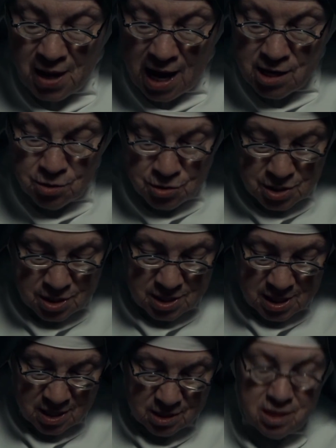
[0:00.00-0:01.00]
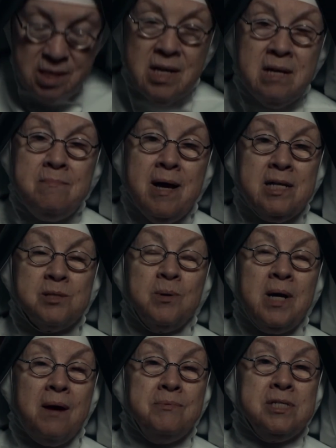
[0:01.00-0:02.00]
I used to sing to the inmates
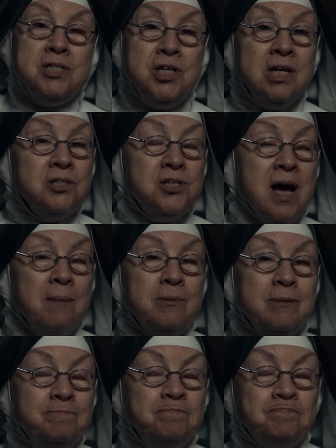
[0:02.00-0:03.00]
when I was a jail chaplain,